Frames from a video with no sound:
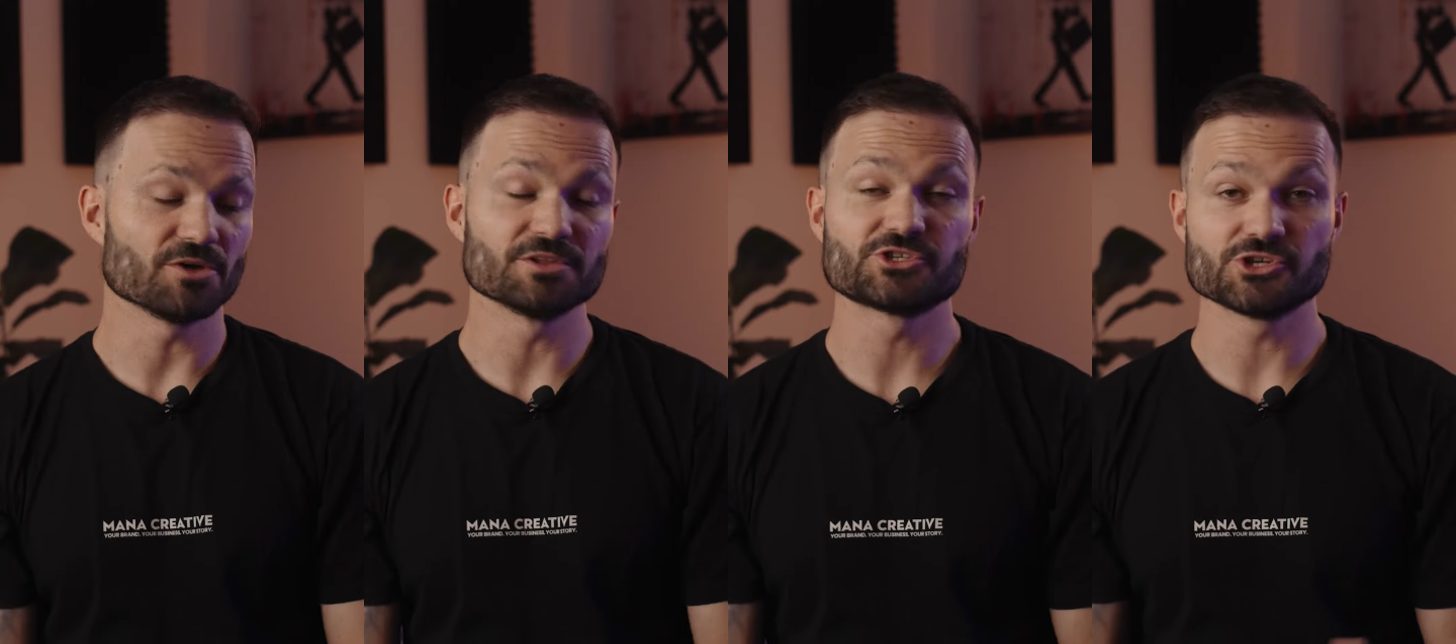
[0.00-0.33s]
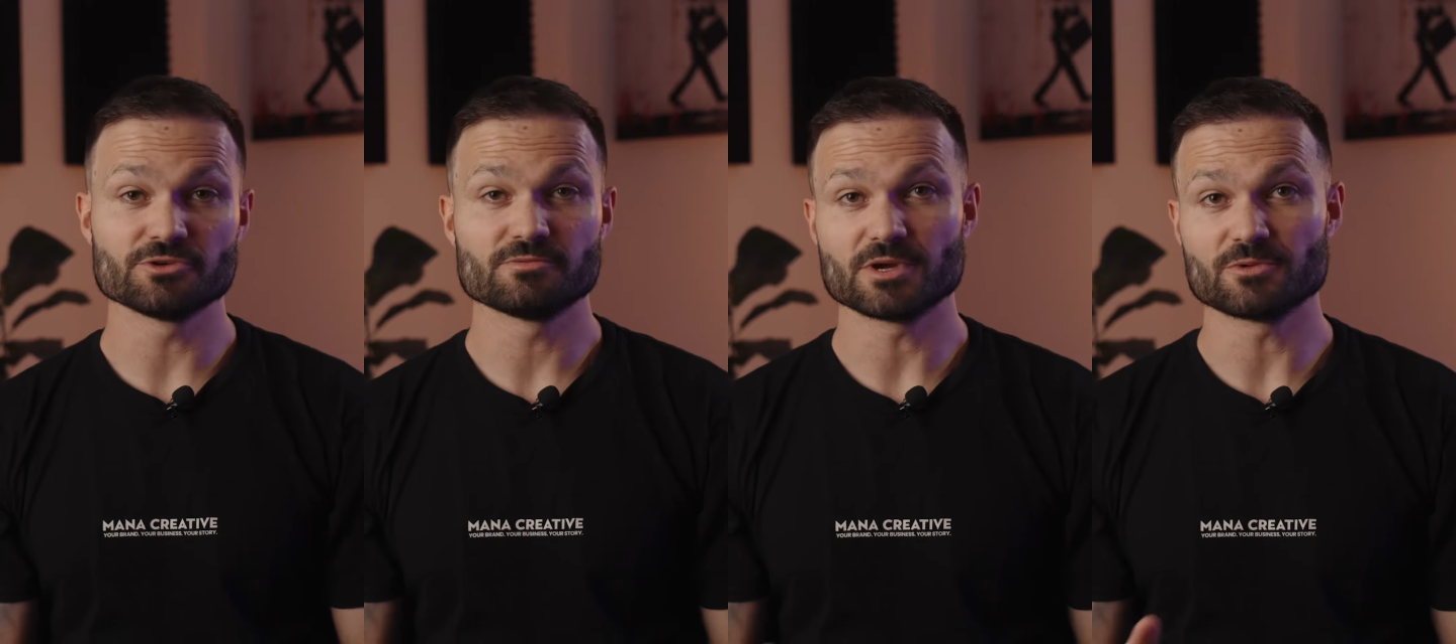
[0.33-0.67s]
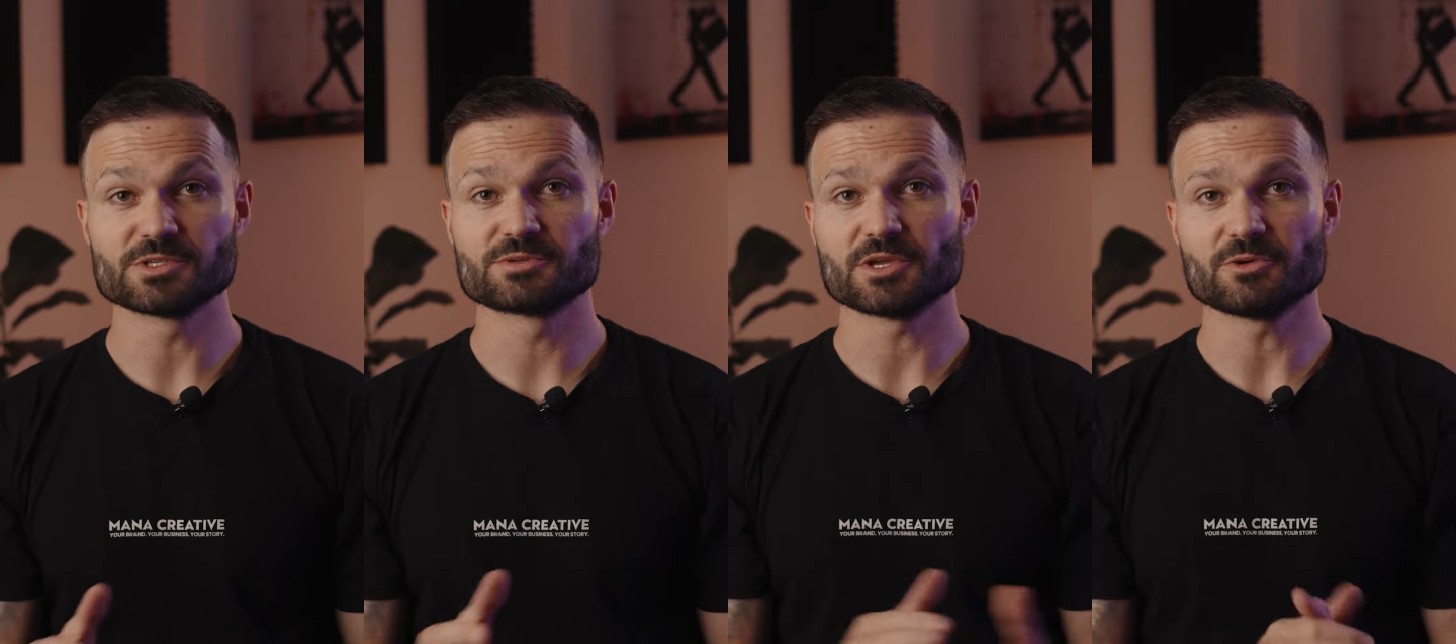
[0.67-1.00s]
on the shoot, it
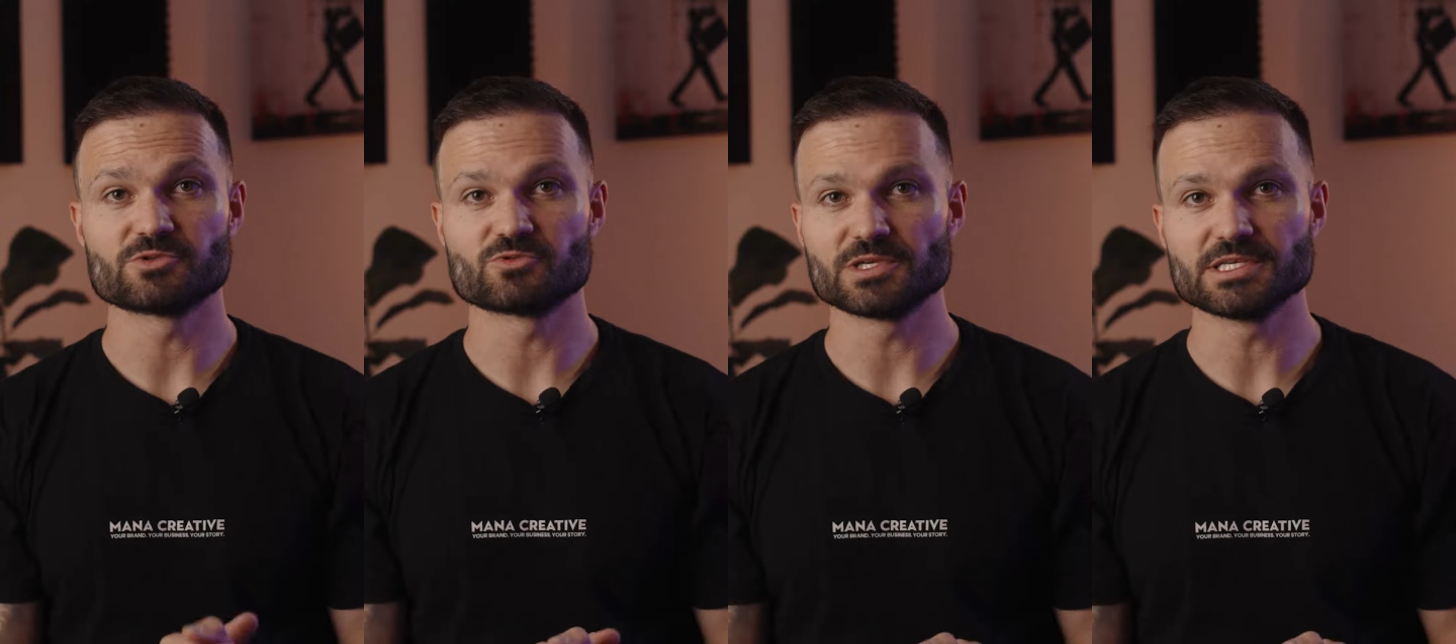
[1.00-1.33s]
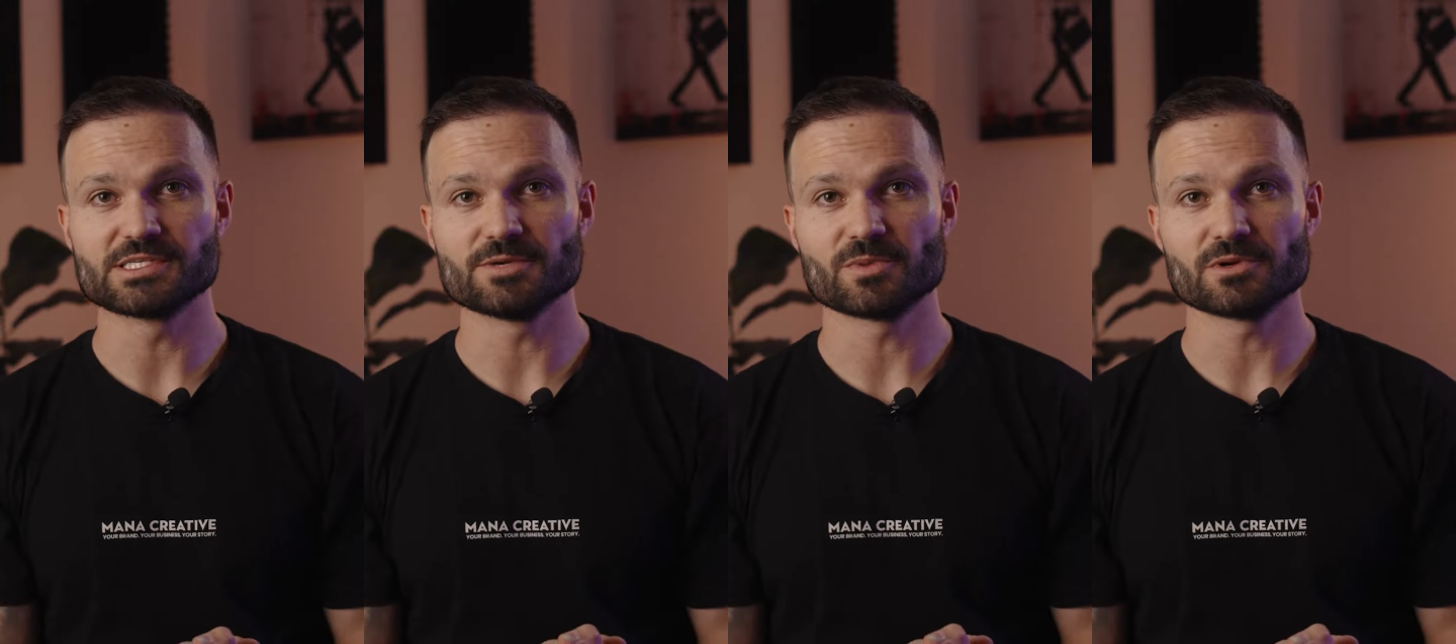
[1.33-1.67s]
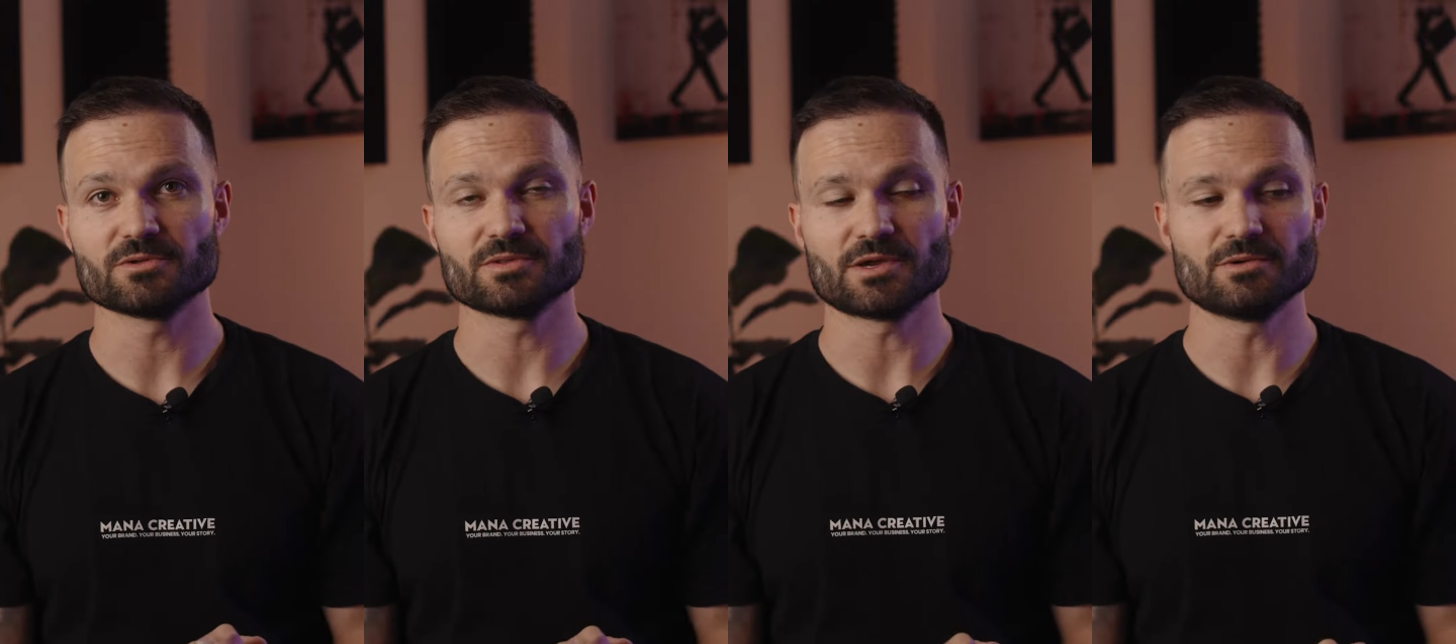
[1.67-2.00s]
was really
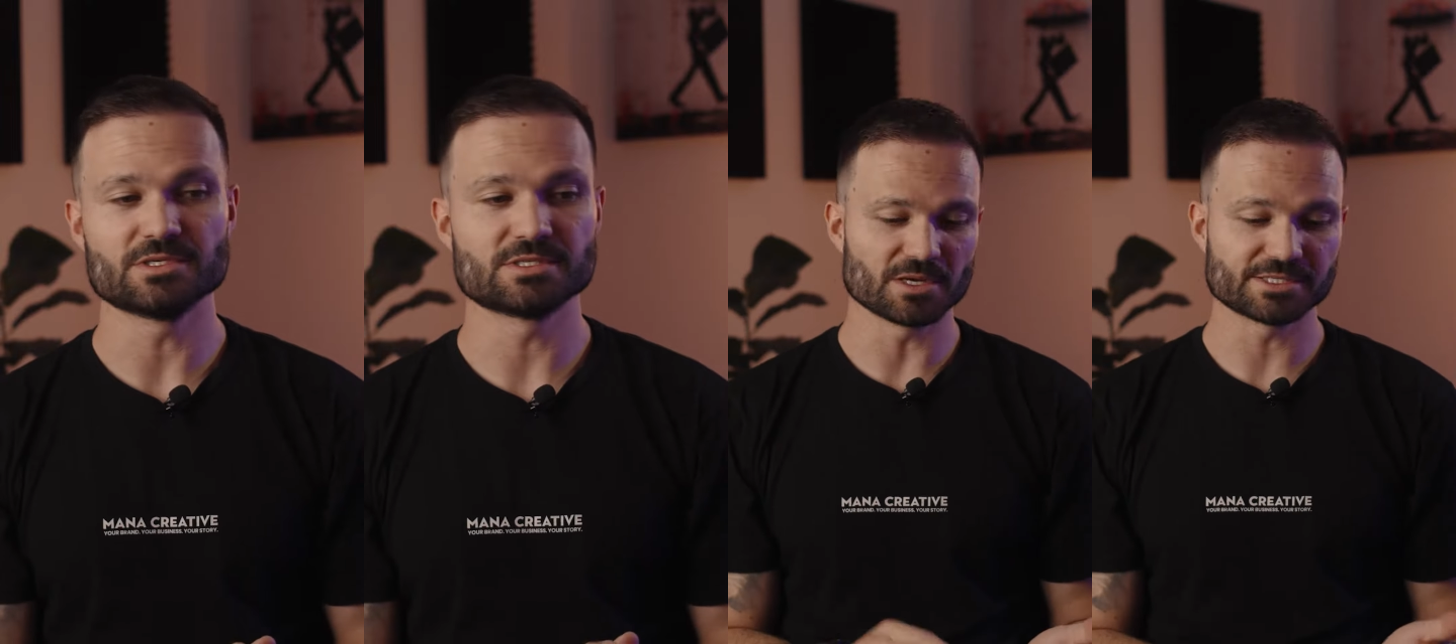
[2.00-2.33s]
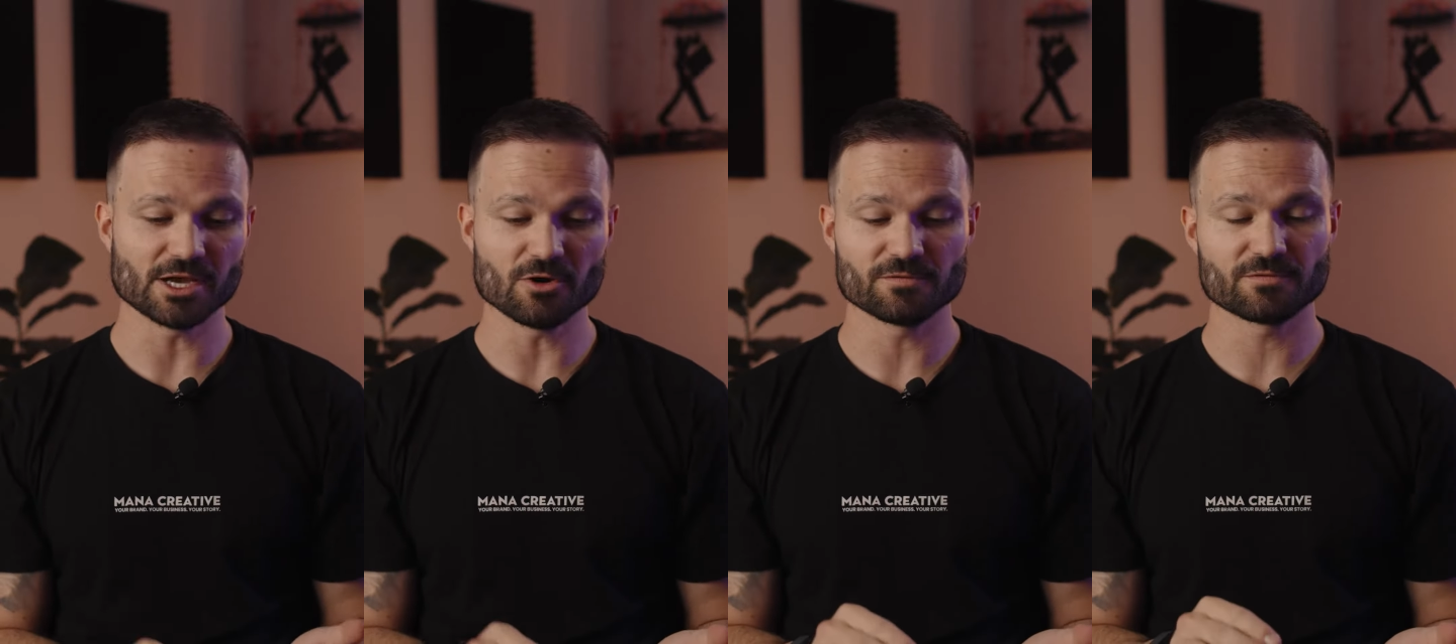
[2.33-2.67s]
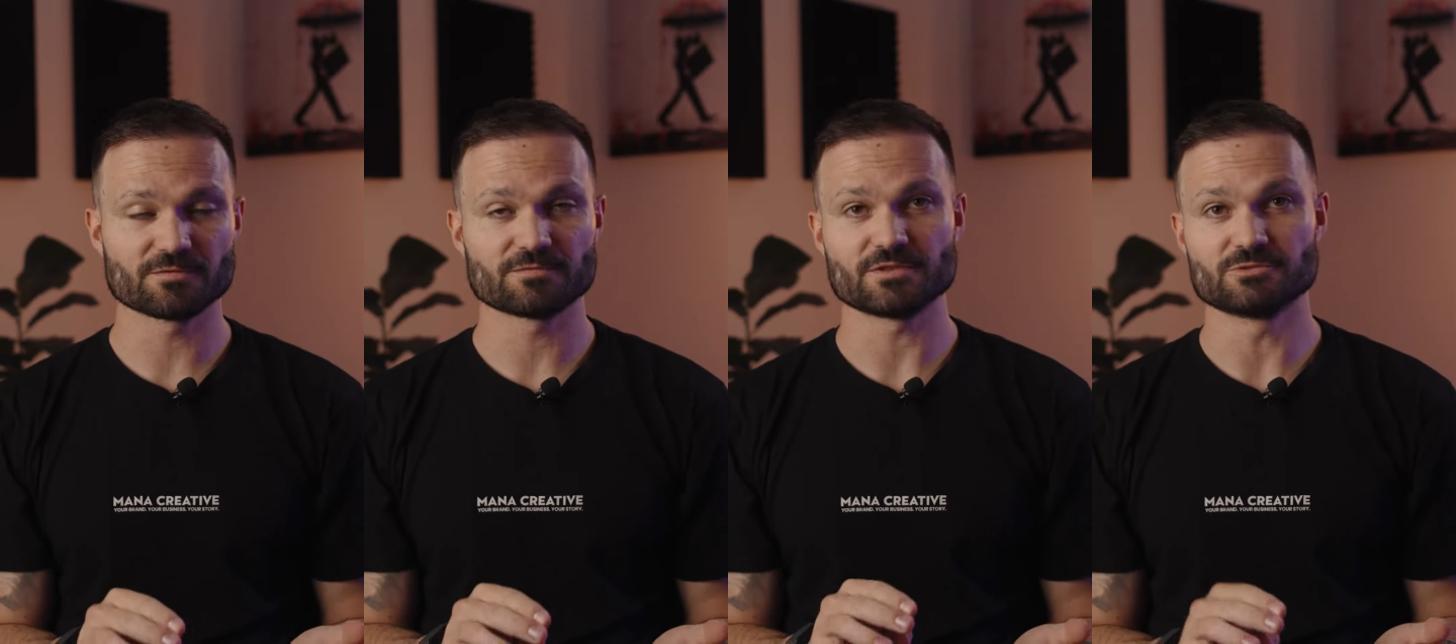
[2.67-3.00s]
simple. There was myself, there